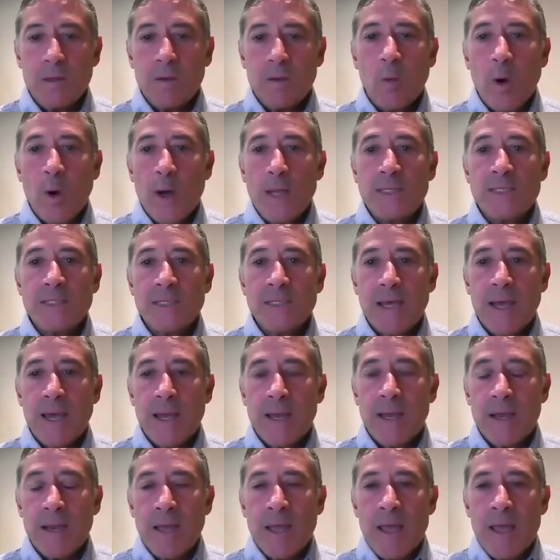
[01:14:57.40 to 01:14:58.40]
The ones
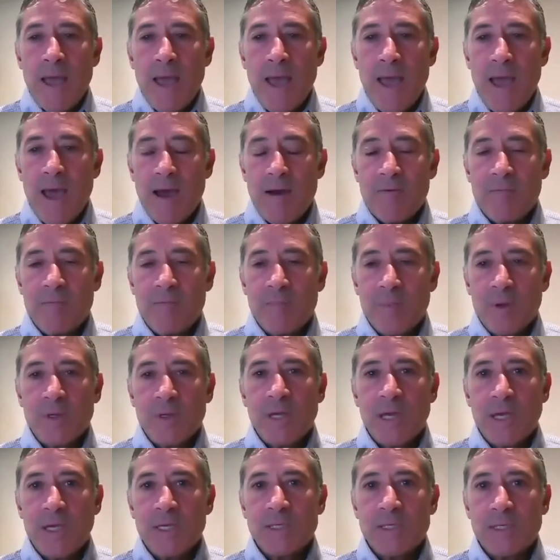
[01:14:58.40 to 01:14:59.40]
that have
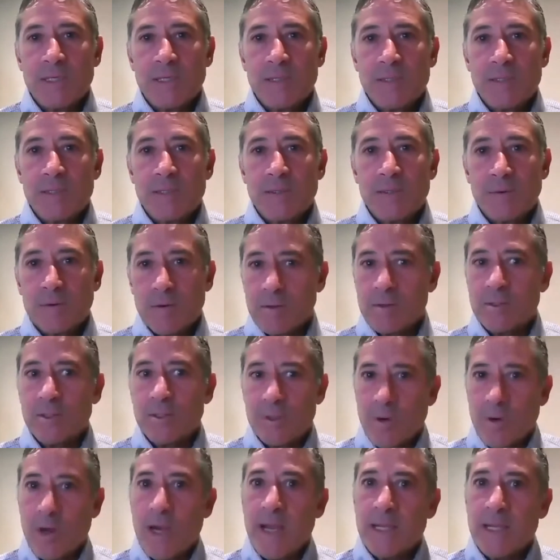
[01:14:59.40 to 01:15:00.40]
mutations or
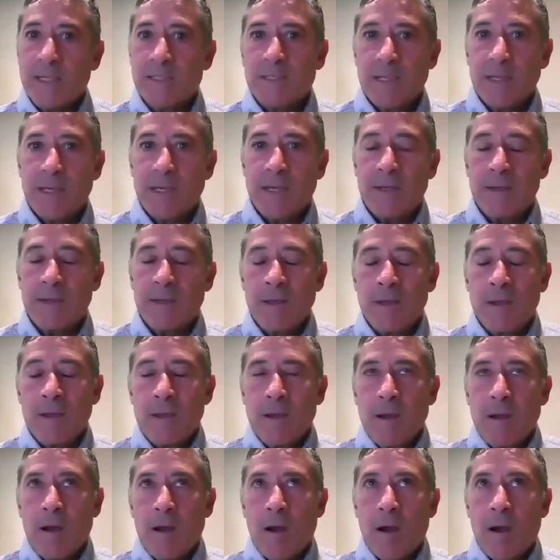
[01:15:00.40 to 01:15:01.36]
strains that